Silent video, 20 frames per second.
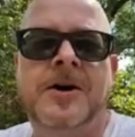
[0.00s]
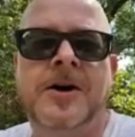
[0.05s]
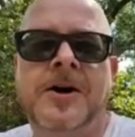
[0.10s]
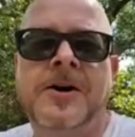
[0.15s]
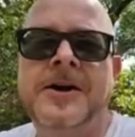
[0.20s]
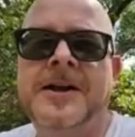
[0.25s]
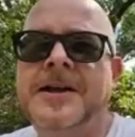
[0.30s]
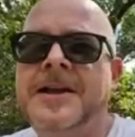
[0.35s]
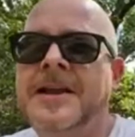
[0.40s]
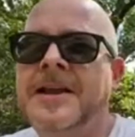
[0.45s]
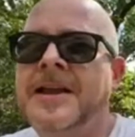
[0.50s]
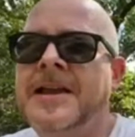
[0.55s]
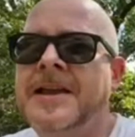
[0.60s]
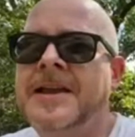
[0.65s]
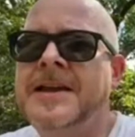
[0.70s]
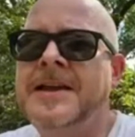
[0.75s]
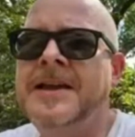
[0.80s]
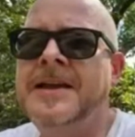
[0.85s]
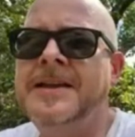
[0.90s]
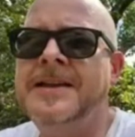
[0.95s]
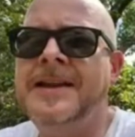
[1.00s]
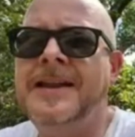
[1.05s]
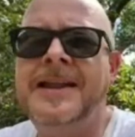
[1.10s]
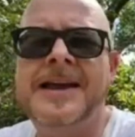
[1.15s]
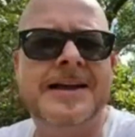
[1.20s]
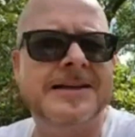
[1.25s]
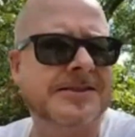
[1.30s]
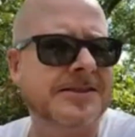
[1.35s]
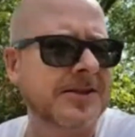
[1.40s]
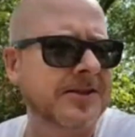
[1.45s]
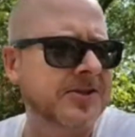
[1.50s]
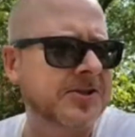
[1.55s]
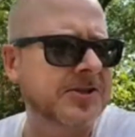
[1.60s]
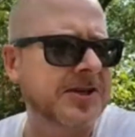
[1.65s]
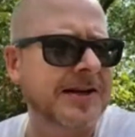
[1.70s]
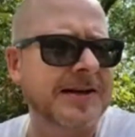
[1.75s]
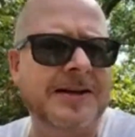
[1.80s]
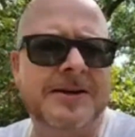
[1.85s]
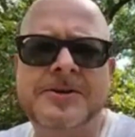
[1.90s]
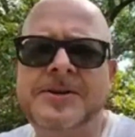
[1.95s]
All right, and last little
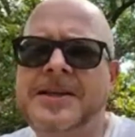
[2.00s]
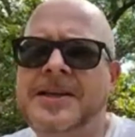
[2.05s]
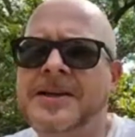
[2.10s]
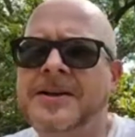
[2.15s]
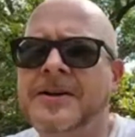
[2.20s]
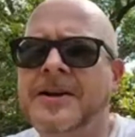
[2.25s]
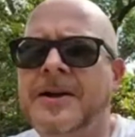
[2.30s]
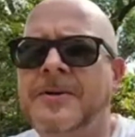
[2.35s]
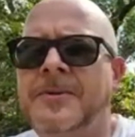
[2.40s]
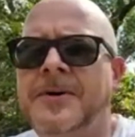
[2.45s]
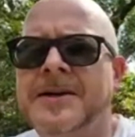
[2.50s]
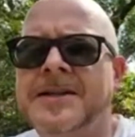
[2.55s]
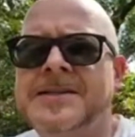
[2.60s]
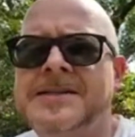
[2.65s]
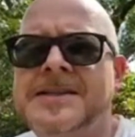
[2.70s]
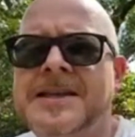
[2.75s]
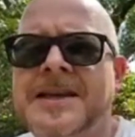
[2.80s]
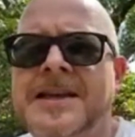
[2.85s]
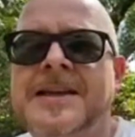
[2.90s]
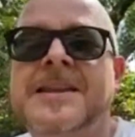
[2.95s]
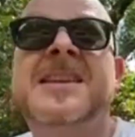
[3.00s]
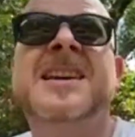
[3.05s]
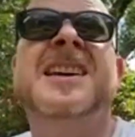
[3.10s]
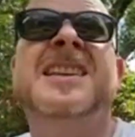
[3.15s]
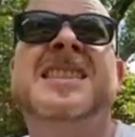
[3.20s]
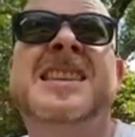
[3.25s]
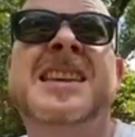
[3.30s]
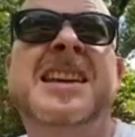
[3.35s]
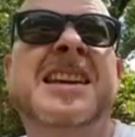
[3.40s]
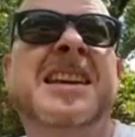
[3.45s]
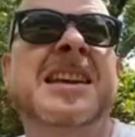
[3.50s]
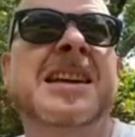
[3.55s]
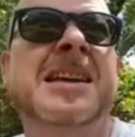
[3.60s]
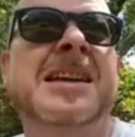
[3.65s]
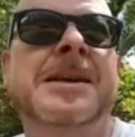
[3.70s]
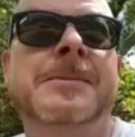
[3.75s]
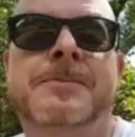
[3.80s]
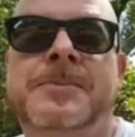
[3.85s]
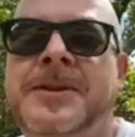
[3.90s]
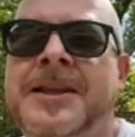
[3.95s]
shout out here. I want to say that
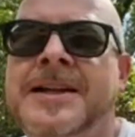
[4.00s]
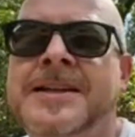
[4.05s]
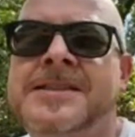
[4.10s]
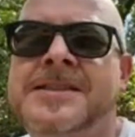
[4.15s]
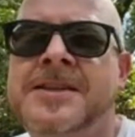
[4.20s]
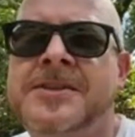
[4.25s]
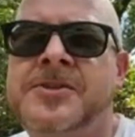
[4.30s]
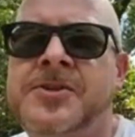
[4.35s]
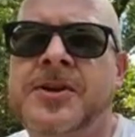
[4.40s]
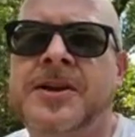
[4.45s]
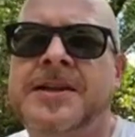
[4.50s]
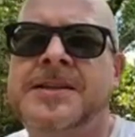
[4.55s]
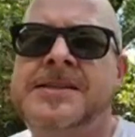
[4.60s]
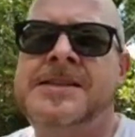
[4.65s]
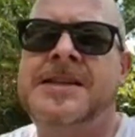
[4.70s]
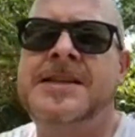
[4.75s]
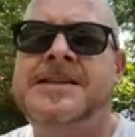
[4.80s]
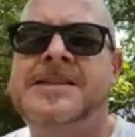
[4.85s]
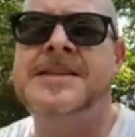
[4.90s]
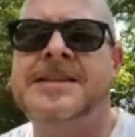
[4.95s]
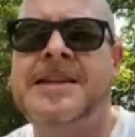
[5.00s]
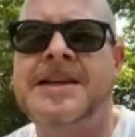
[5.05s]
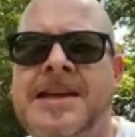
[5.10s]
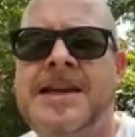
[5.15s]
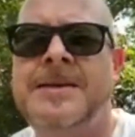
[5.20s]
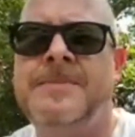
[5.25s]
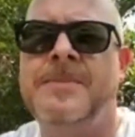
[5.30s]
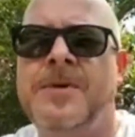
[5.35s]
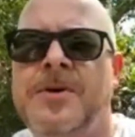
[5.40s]
the plants that you're going to see today,